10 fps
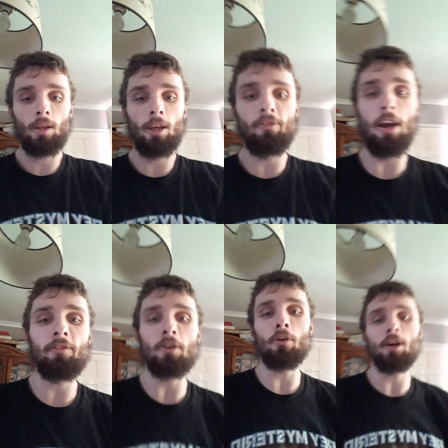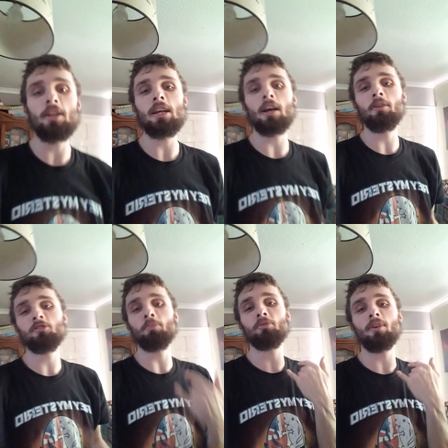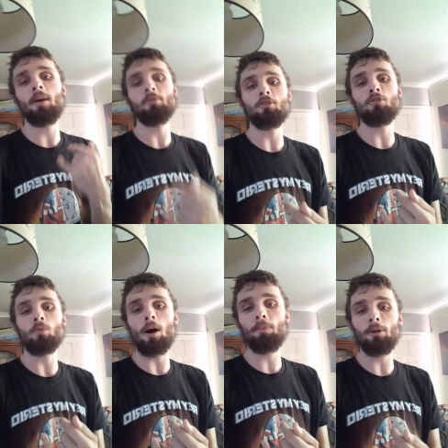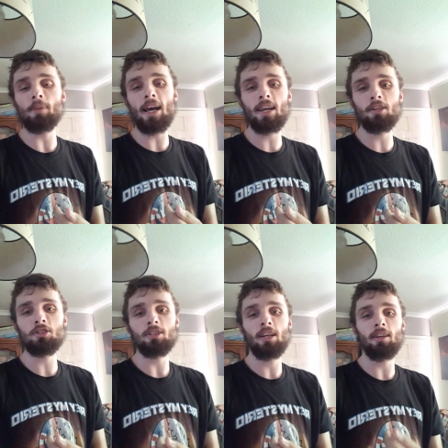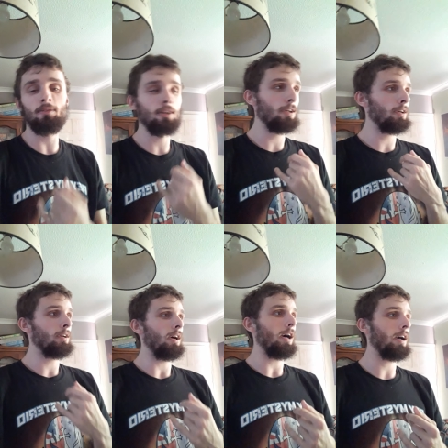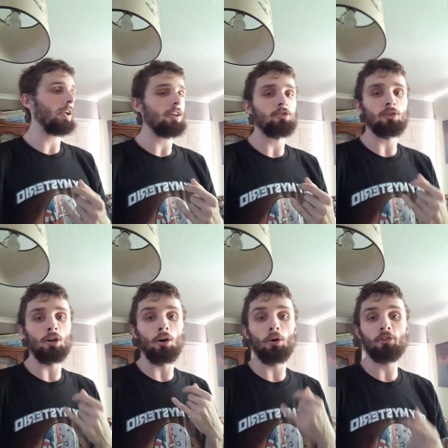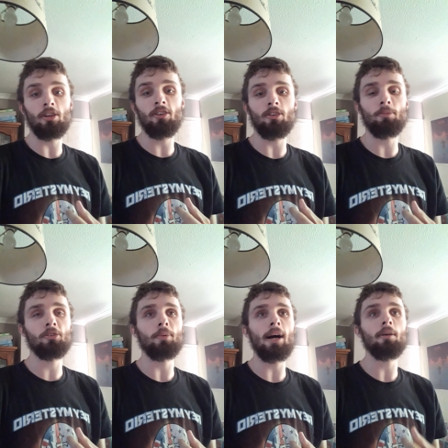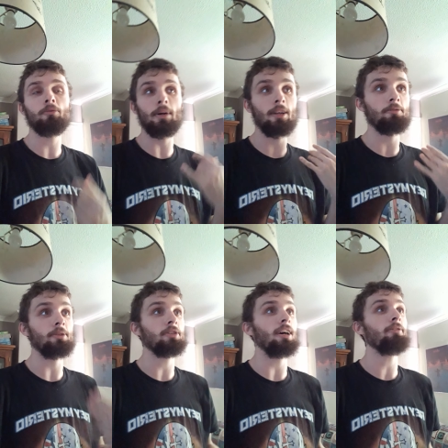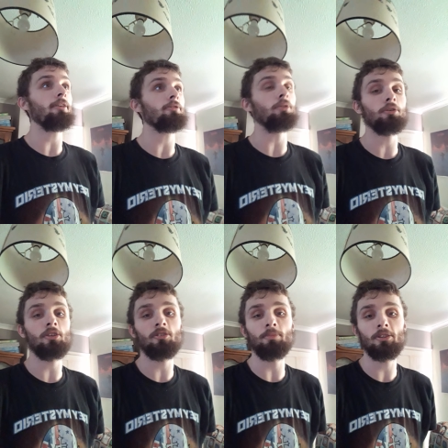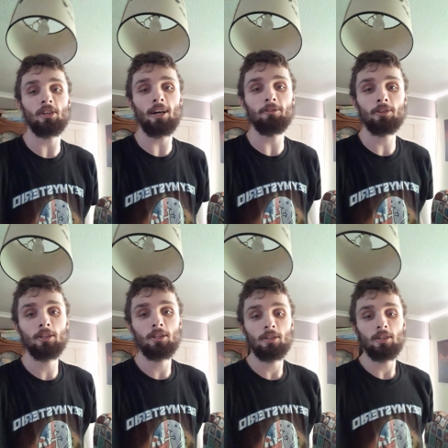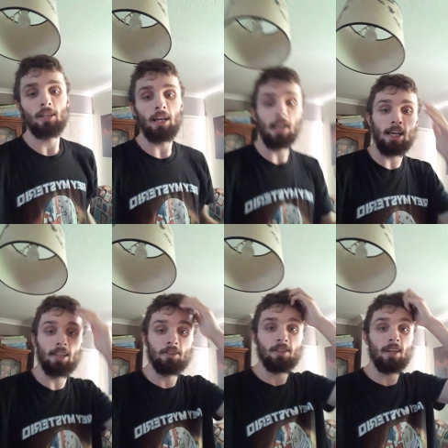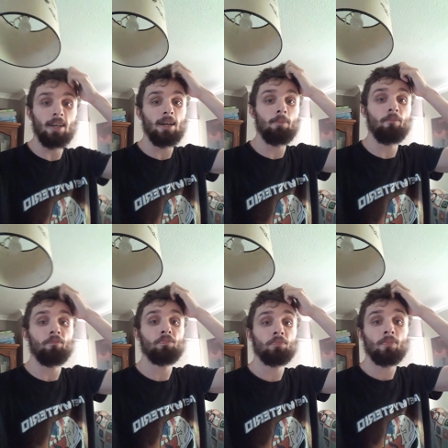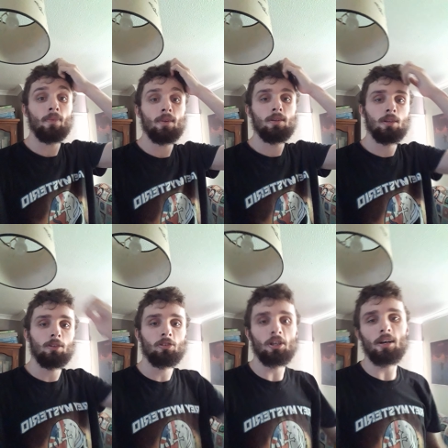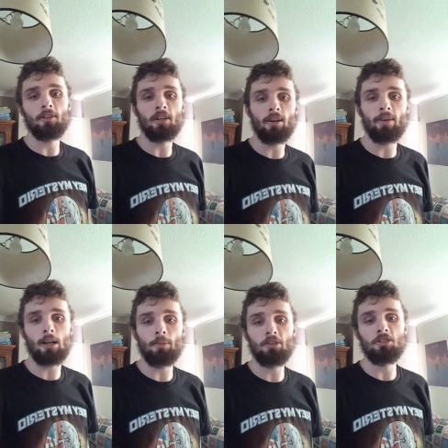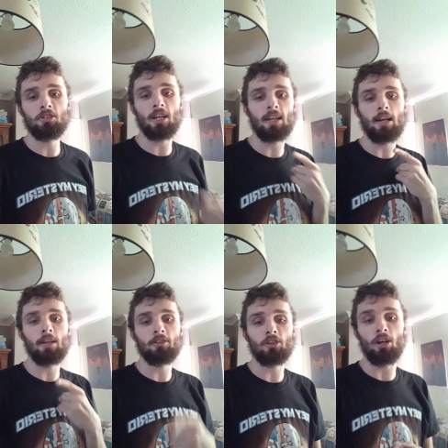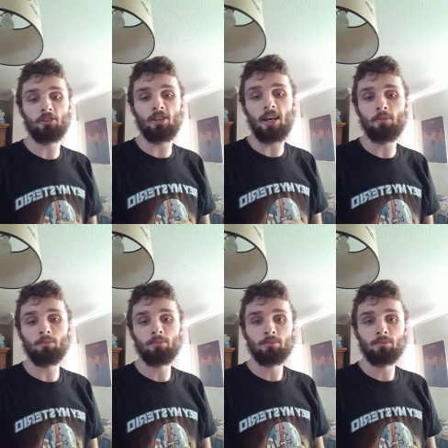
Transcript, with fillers: If you haven't already, go and subscribe to Dwabble Mage. Uh, he's got autism as well, as well as myself, I've got autism myself. And um, so I totally recommend you checking out his content.